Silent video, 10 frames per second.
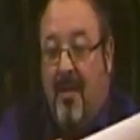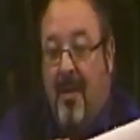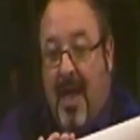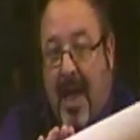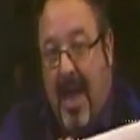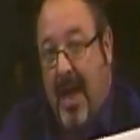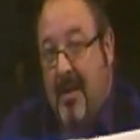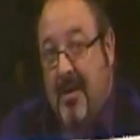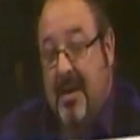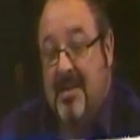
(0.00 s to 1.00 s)
And there
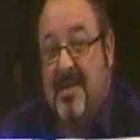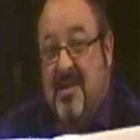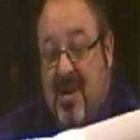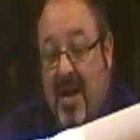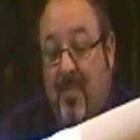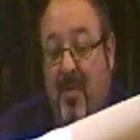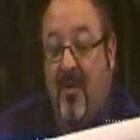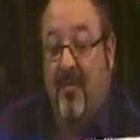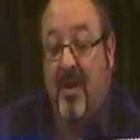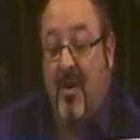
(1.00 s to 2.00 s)
is the shape
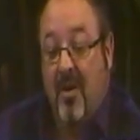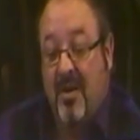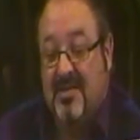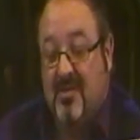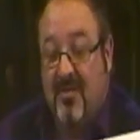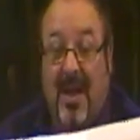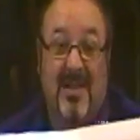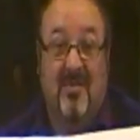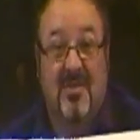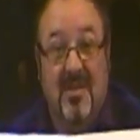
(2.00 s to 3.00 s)
of your dinosaur.
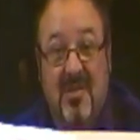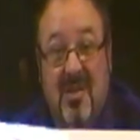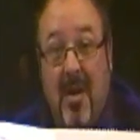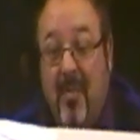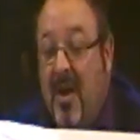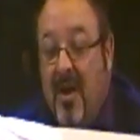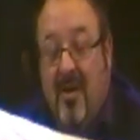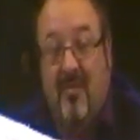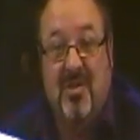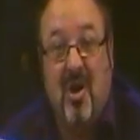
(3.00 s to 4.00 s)
That is also the shape
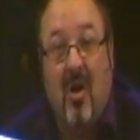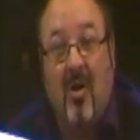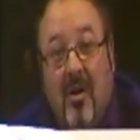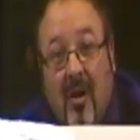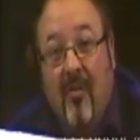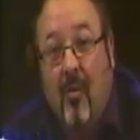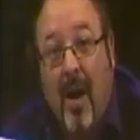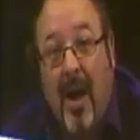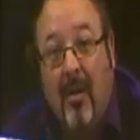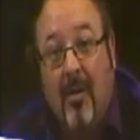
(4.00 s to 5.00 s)
of a shark, of a
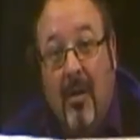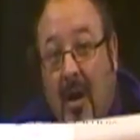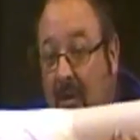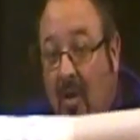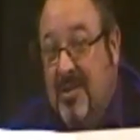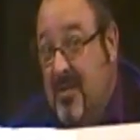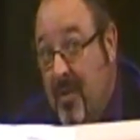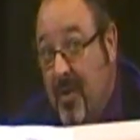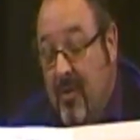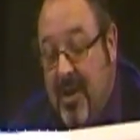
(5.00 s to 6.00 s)
whale, and lots
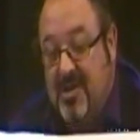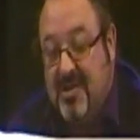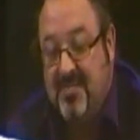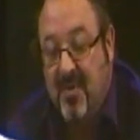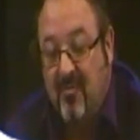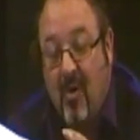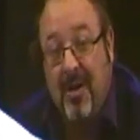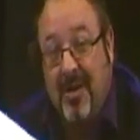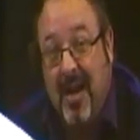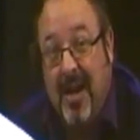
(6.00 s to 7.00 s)
of other creatures. But
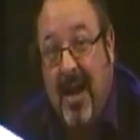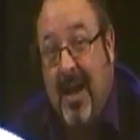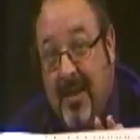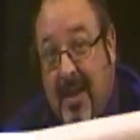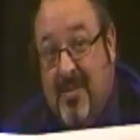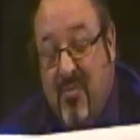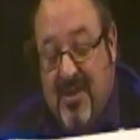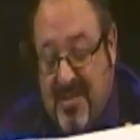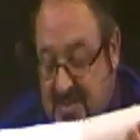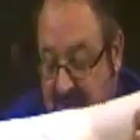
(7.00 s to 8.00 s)
right today, that's
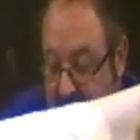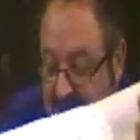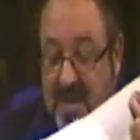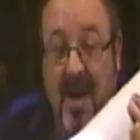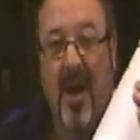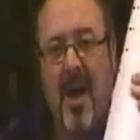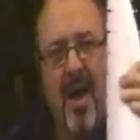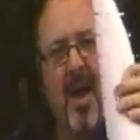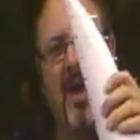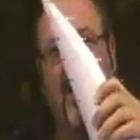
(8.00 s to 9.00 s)
Prestosuchus.
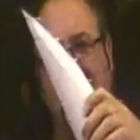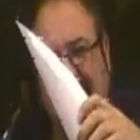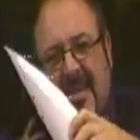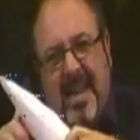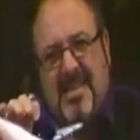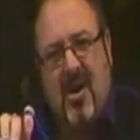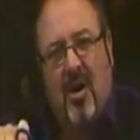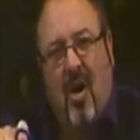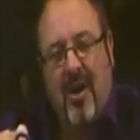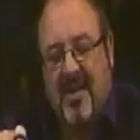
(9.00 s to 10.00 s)
This
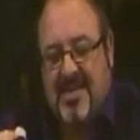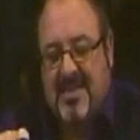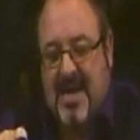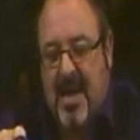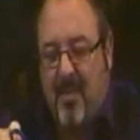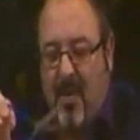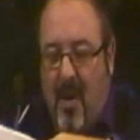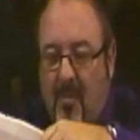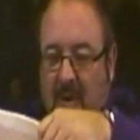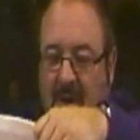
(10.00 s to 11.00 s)
I like as a tip.
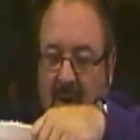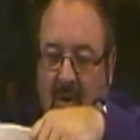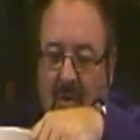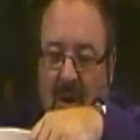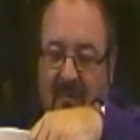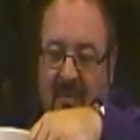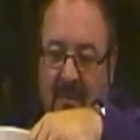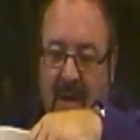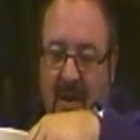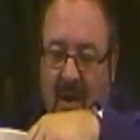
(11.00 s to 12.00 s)
I'm going to cut a
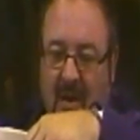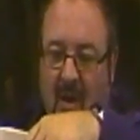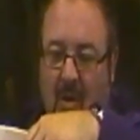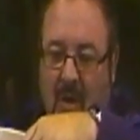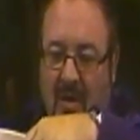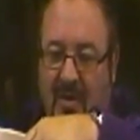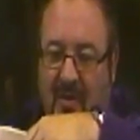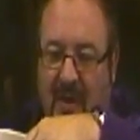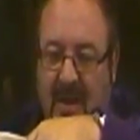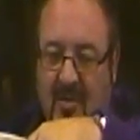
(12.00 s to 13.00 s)
very long,
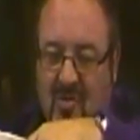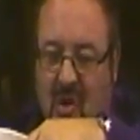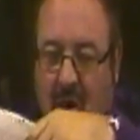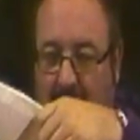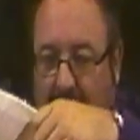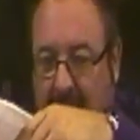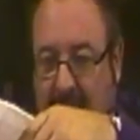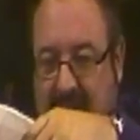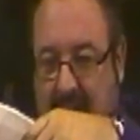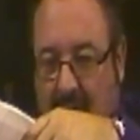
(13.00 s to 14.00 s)
thin triangle
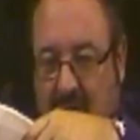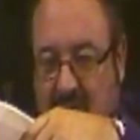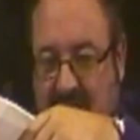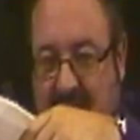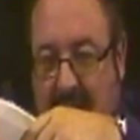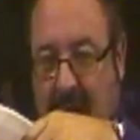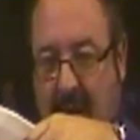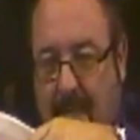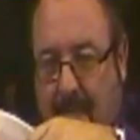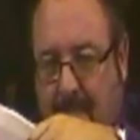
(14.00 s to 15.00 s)
out of the tail, just there.